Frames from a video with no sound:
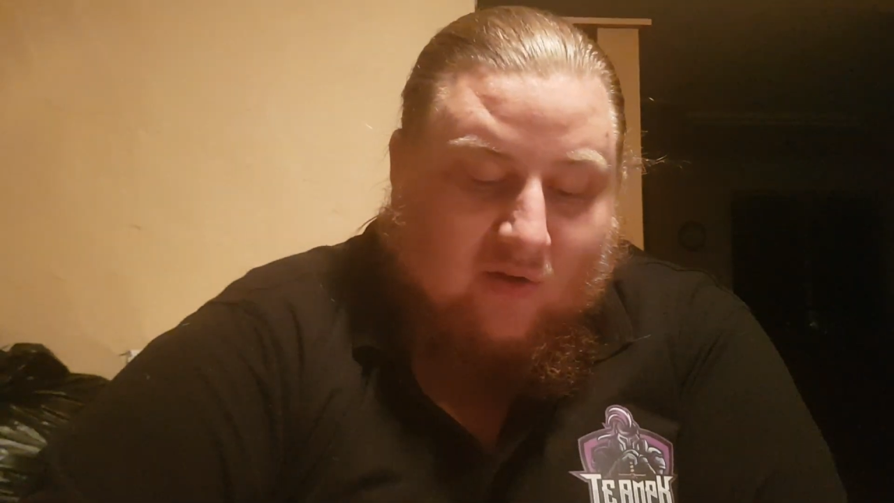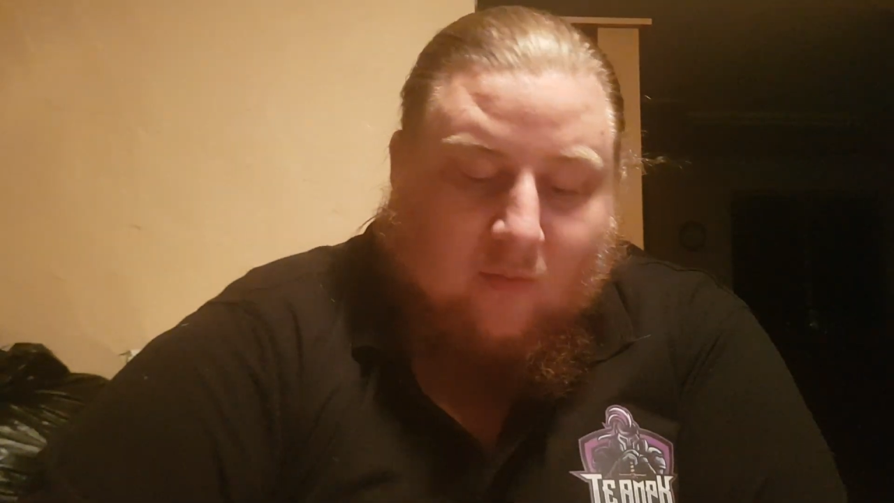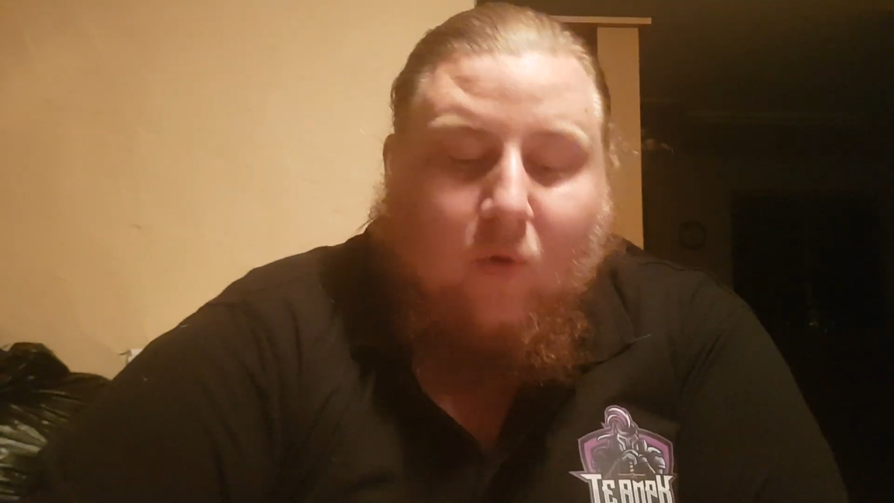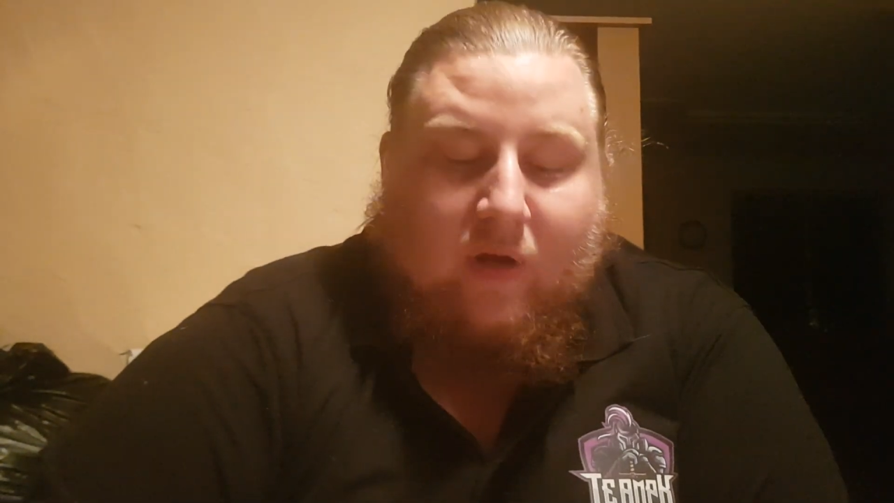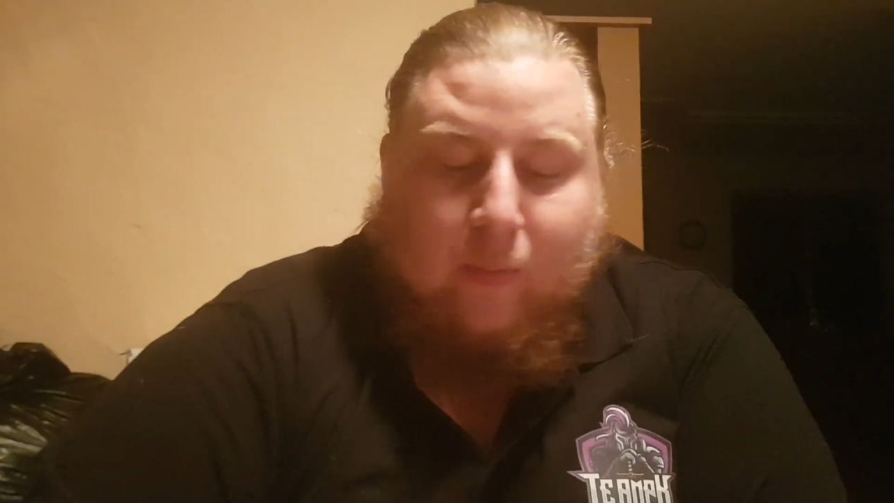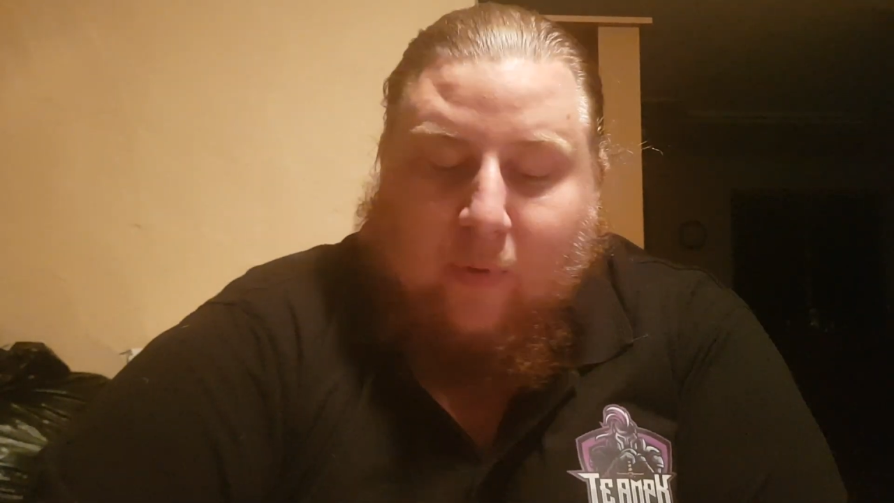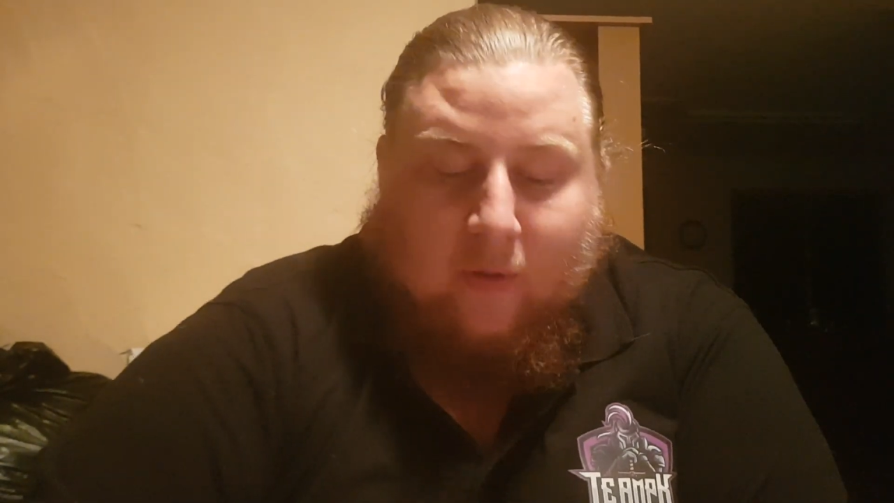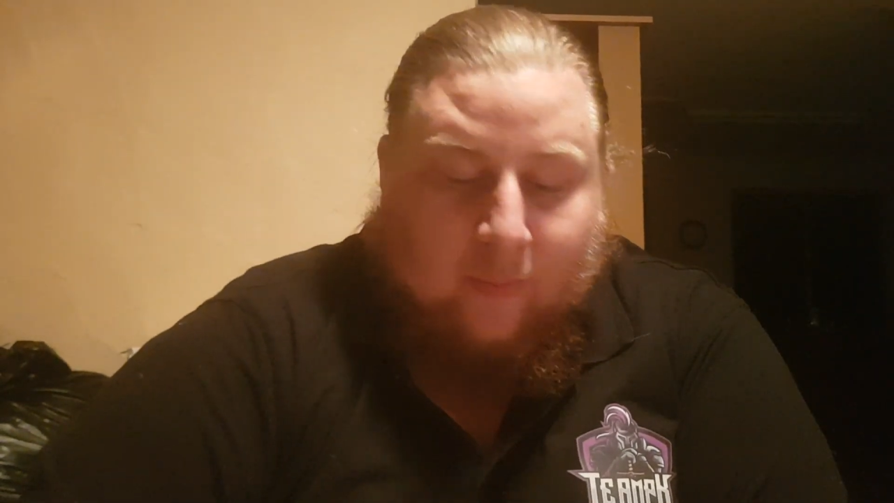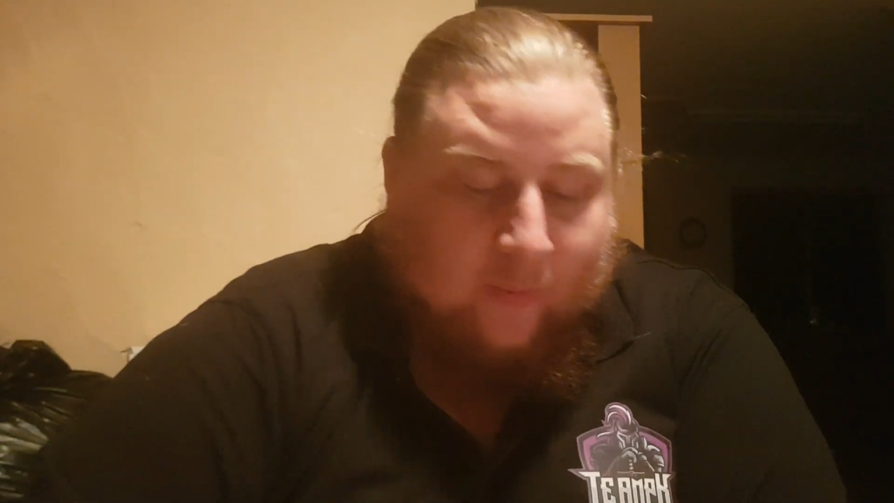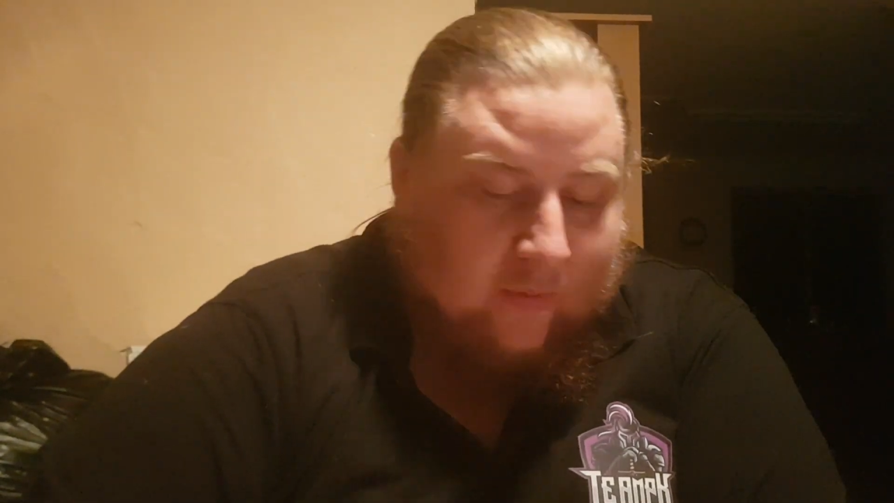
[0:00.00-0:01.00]
or more
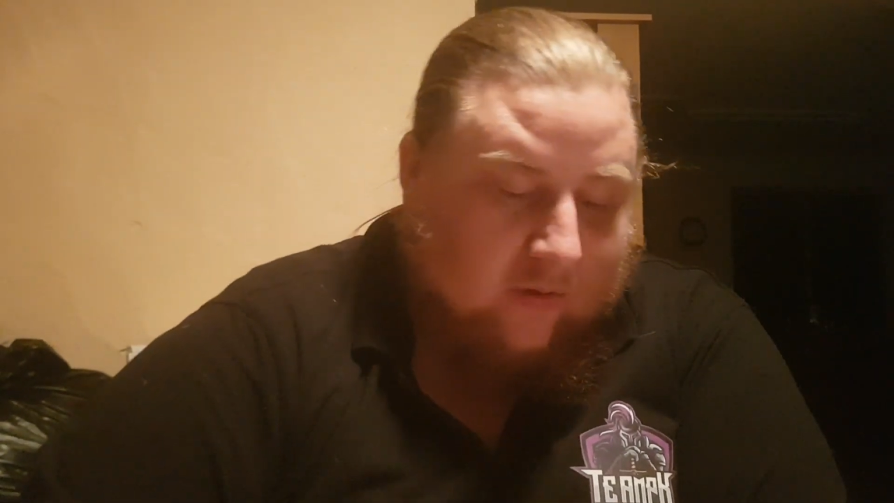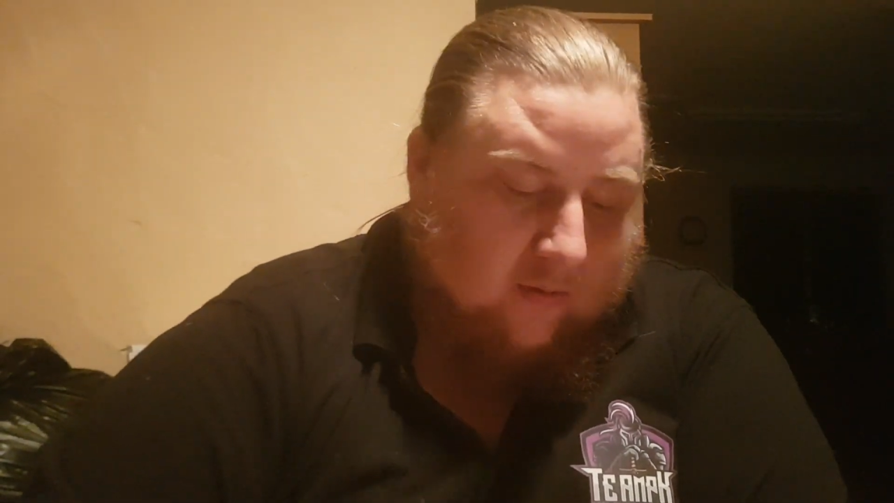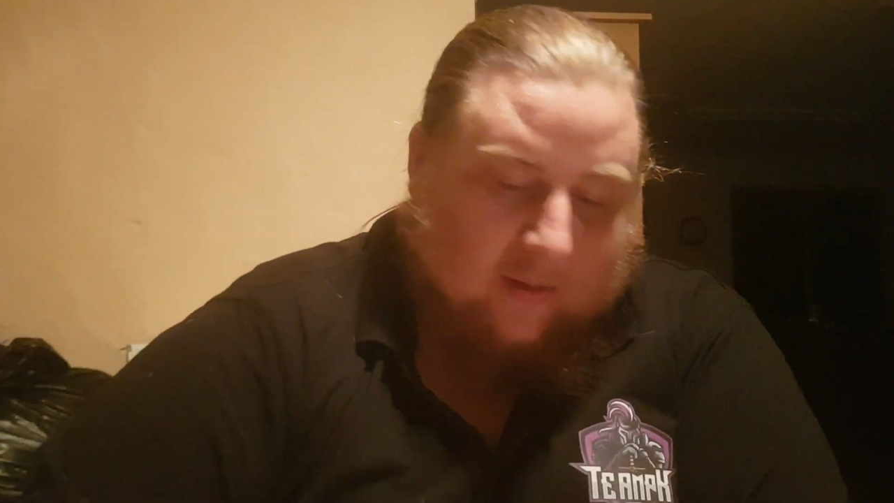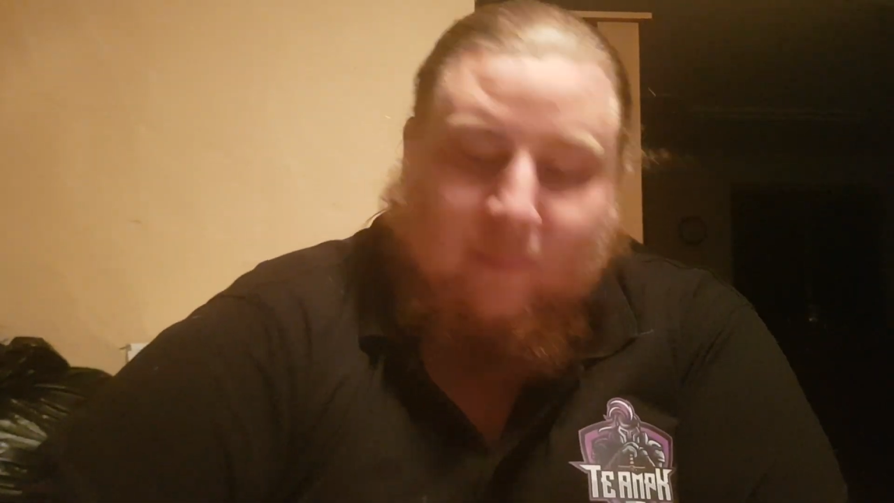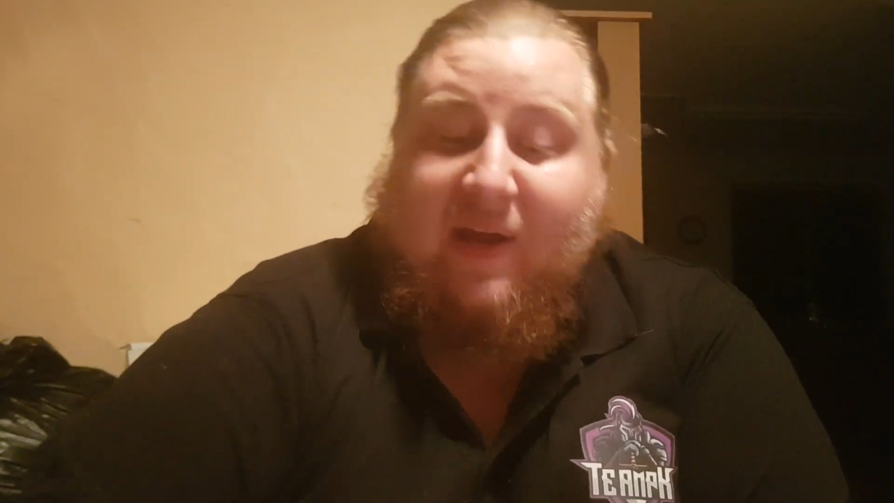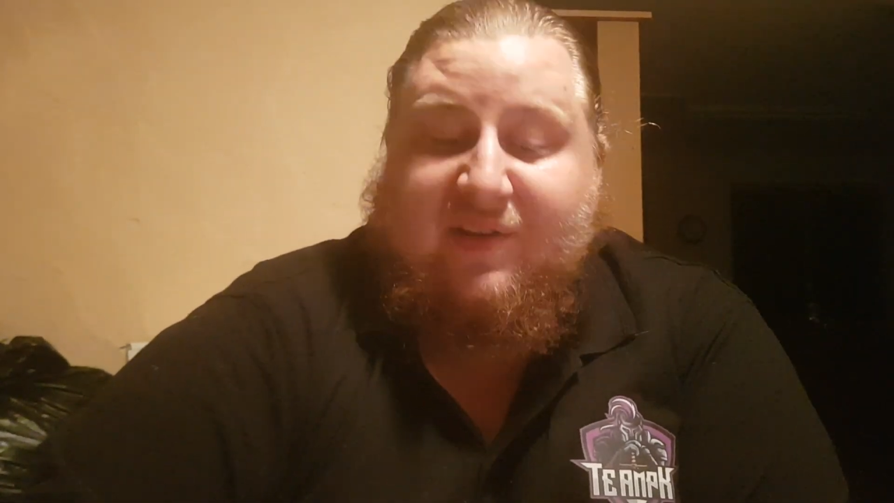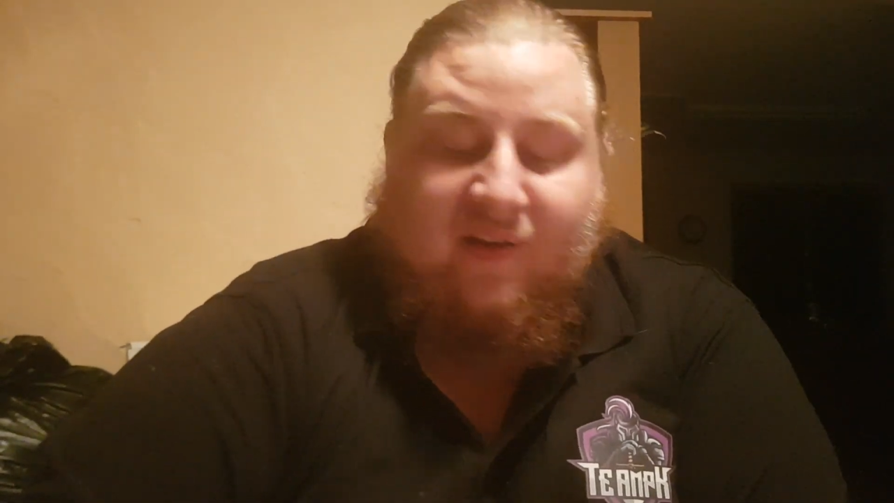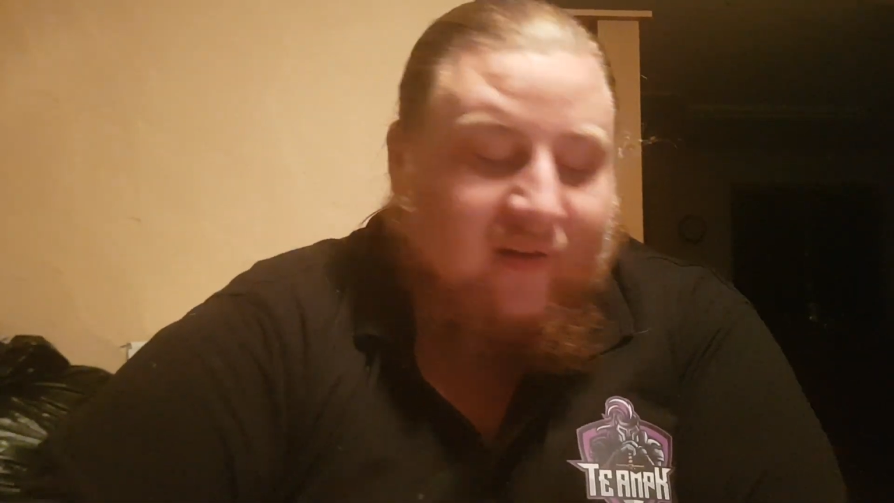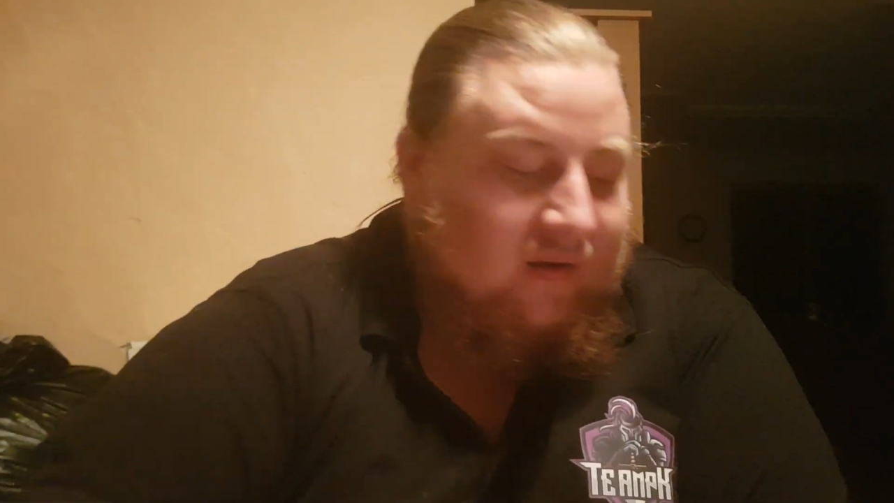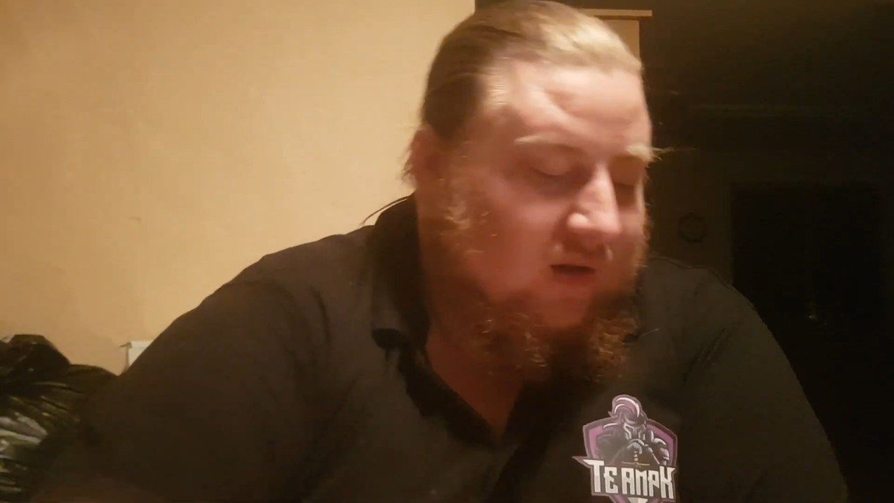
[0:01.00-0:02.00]
imperm, like better.